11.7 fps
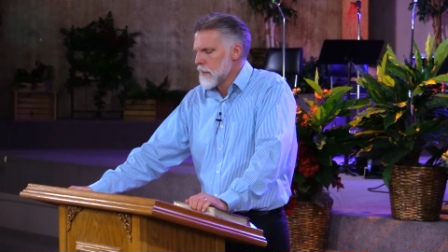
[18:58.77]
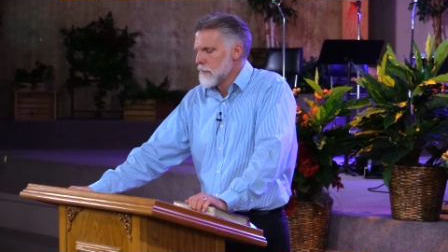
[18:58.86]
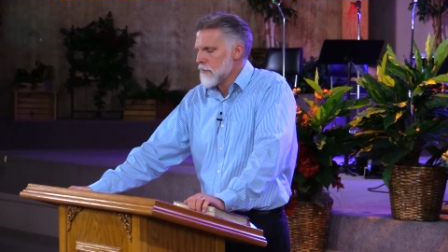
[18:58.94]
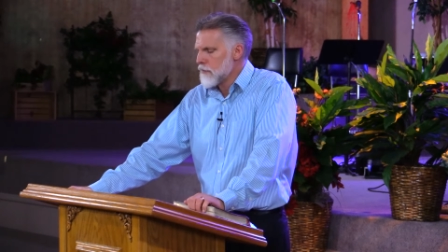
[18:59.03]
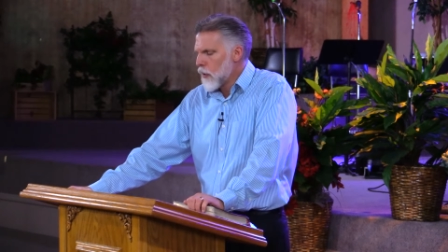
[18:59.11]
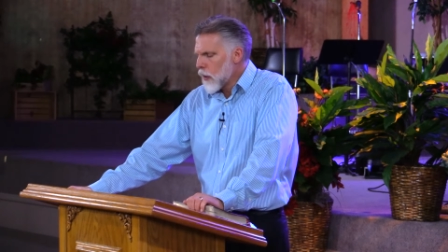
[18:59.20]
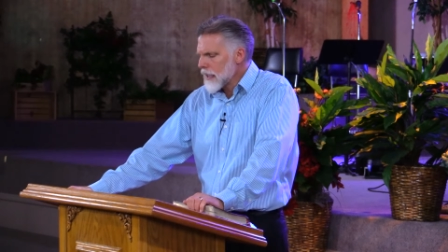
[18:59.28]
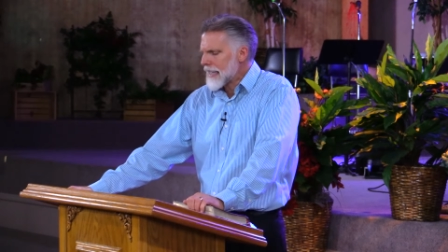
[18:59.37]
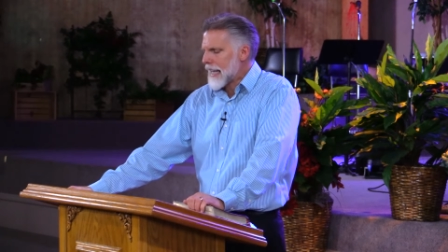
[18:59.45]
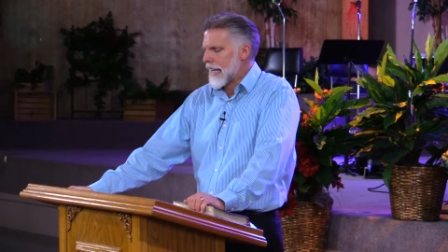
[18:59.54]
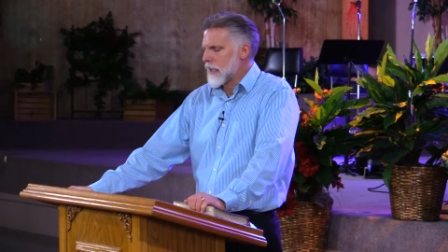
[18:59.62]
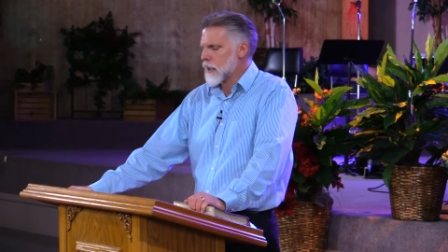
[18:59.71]
but
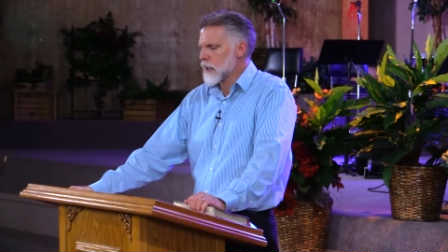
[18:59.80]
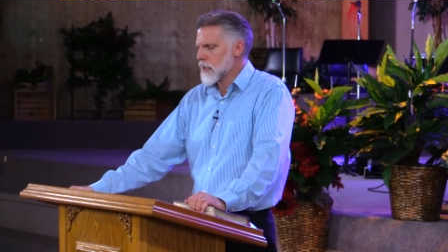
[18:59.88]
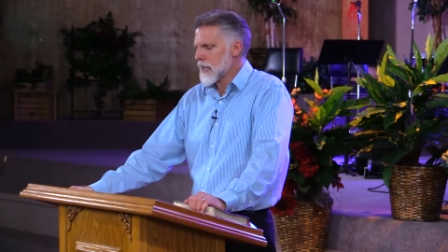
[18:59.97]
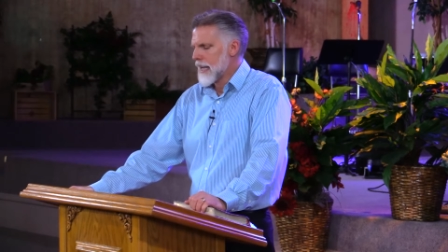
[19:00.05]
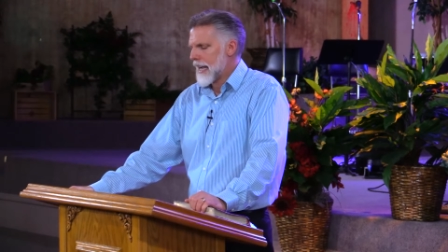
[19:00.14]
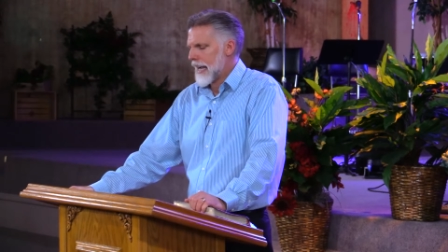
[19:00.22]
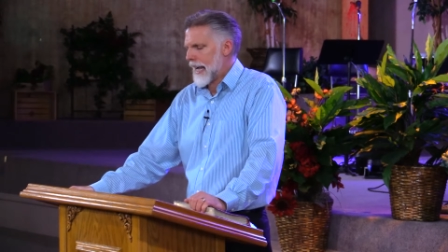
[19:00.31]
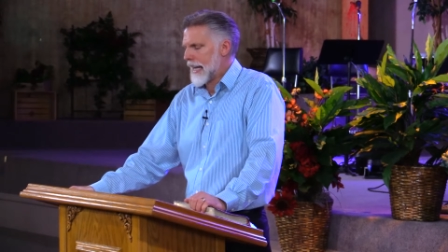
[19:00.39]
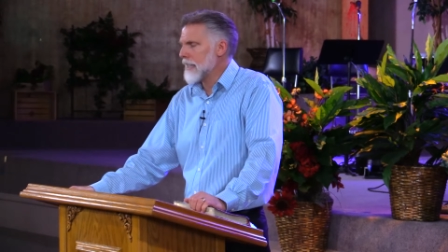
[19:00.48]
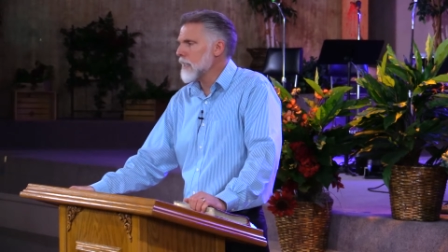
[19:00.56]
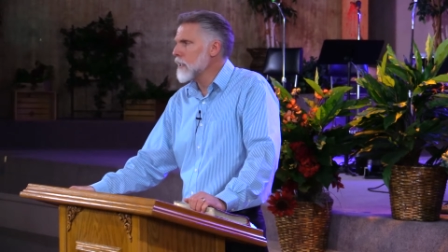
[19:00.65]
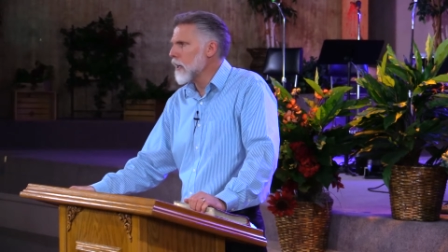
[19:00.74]
fornicators
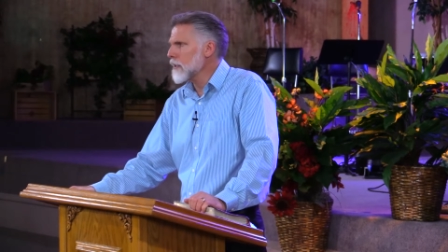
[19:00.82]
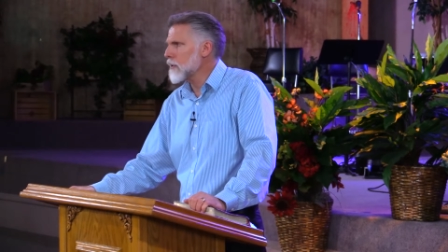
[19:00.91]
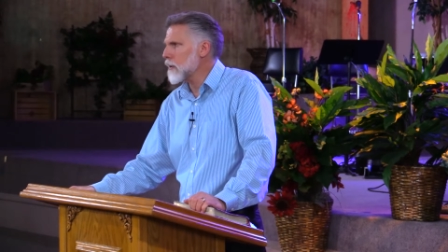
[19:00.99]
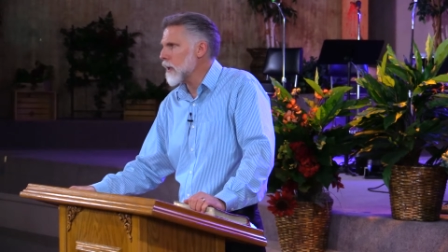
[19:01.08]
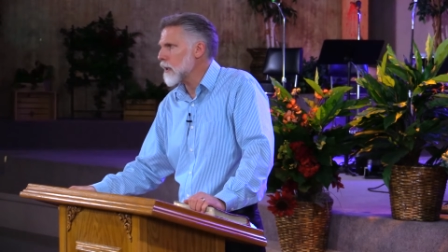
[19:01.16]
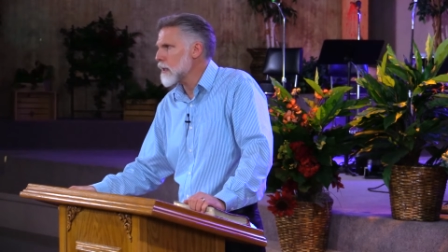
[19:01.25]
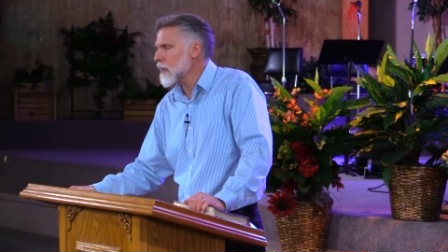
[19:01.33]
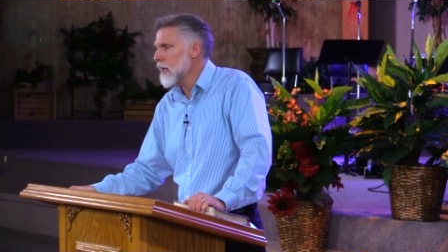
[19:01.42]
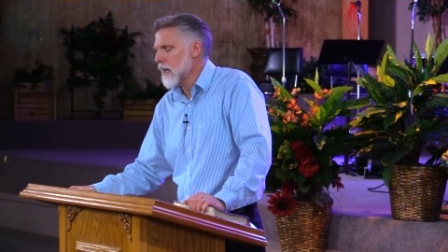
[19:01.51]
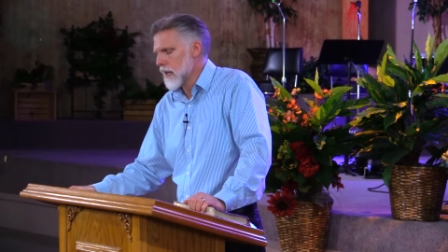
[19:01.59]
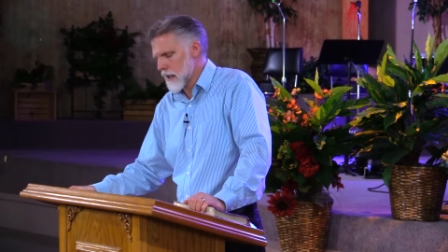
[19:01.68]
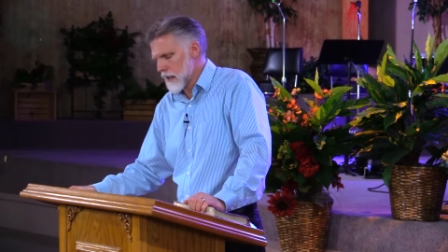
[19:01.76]
and adulterers
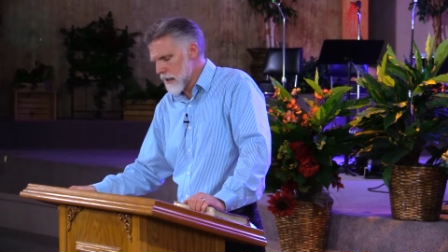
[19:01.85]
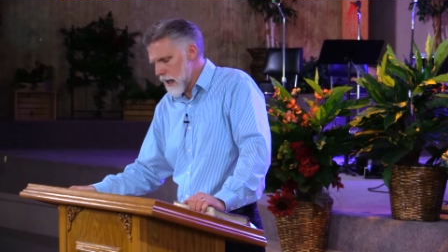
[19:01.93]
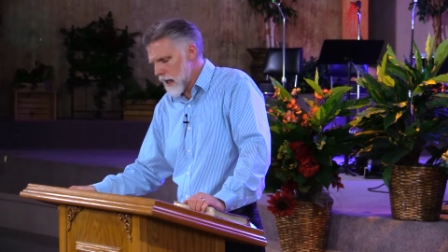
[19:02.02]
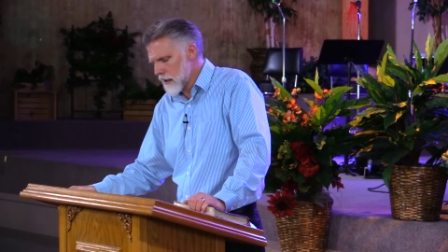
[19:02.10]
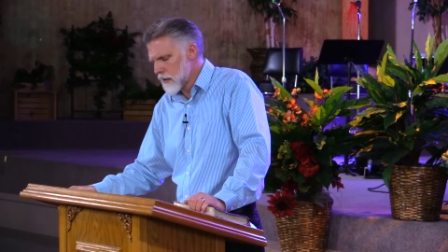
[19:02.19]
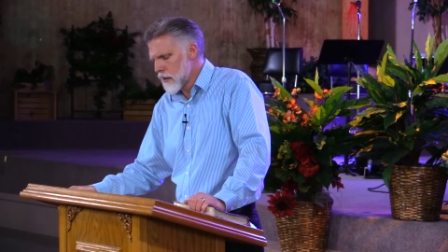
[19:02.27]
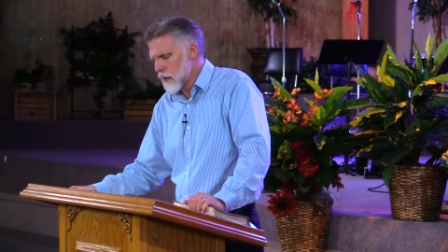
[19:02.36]
God